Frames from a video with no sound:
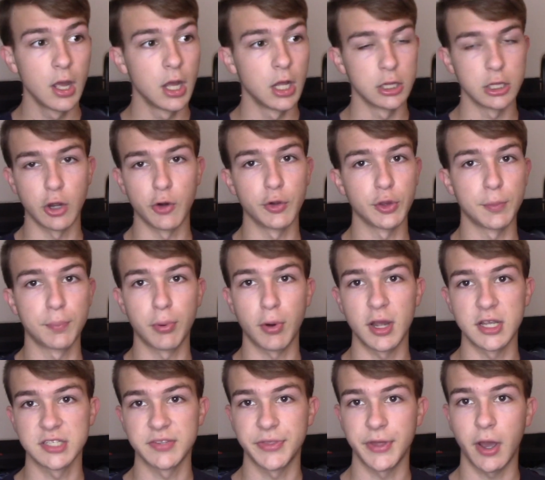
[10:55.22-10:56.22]
lower the
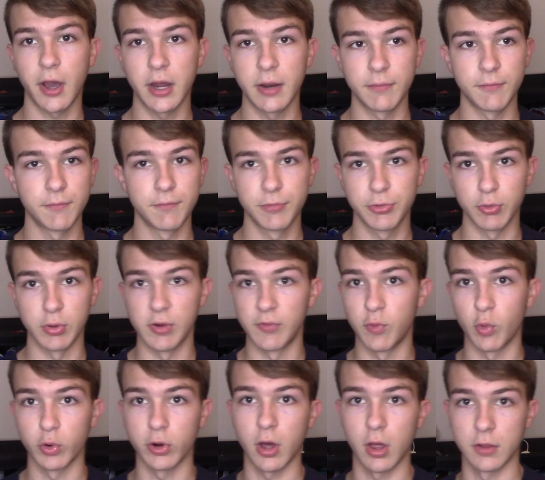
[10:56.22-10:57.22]
price of the item $3
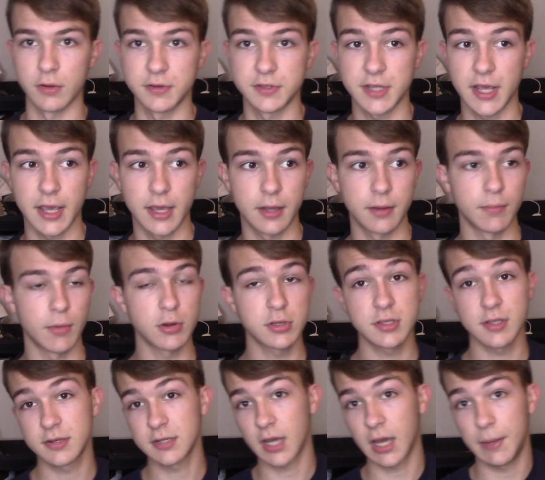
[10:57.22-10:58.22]
or $4. And most
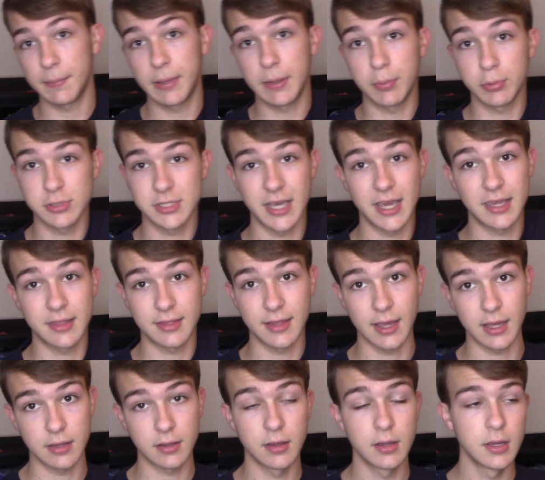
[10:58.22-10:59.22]
of the time people take
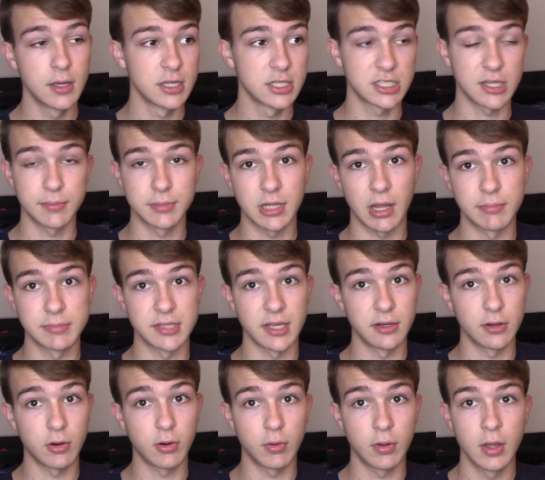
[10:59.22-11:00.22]
that. Sometimes they
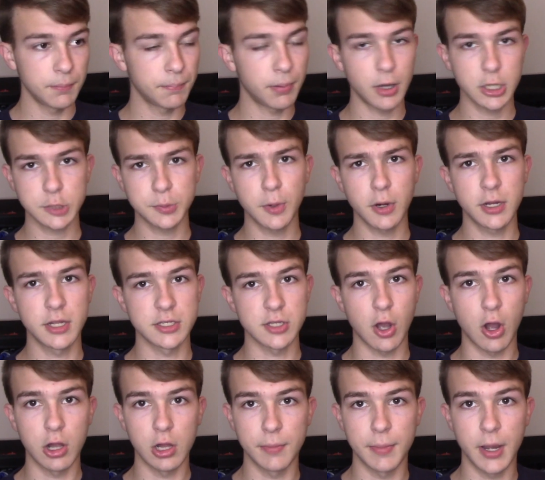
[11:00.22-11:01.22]
don't. Poshmark is
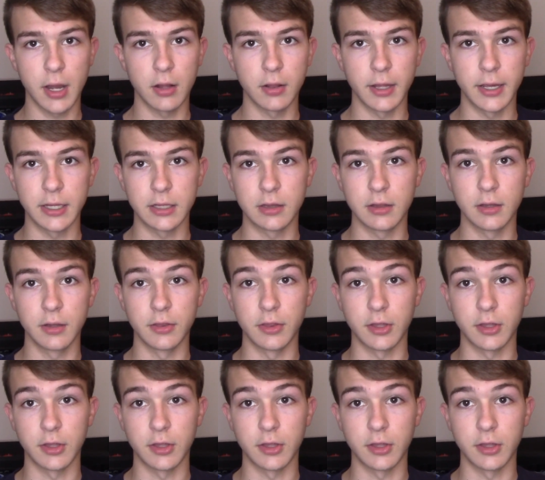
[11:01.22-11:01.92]
all about like the